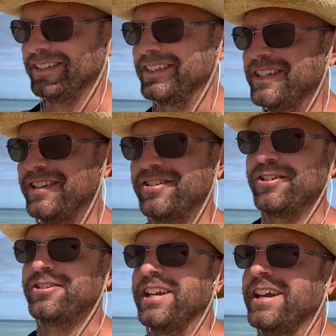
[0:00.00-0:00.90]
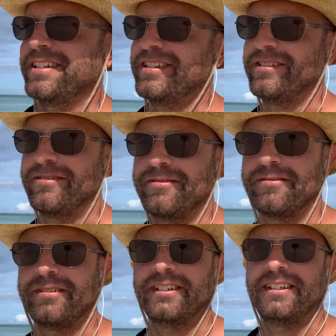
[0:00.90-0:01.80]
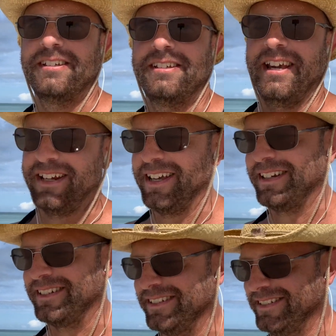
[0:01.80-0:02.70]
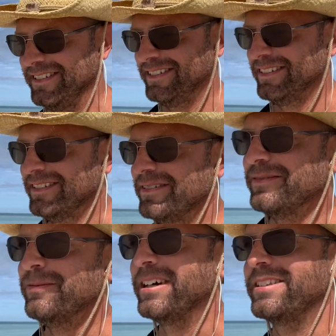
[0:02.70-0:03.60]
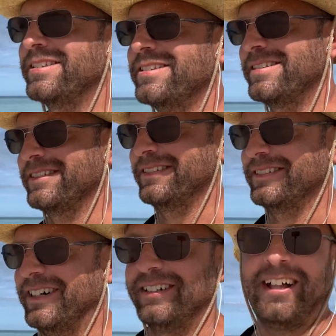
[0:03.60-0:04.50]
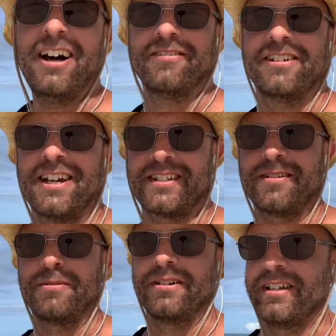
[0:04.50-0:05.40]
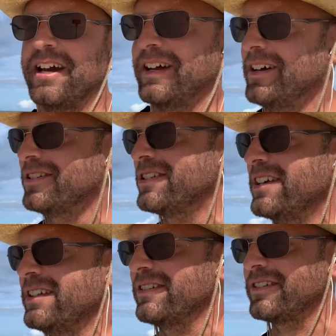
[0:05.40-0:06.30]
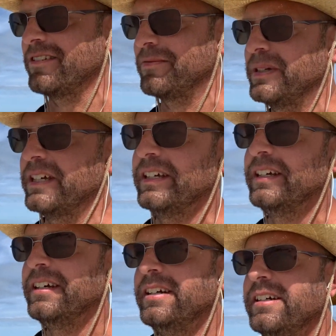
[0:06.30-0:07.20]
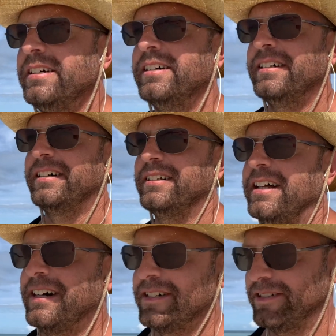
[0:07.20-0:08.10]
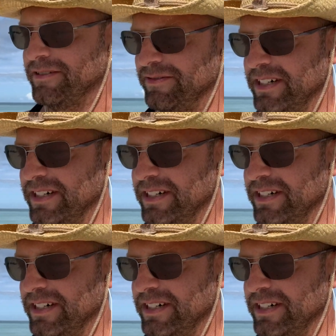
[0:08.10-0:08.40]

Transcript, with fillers: this is your chance to get in with a lot of the Hex community. I understand there's going to be a lot of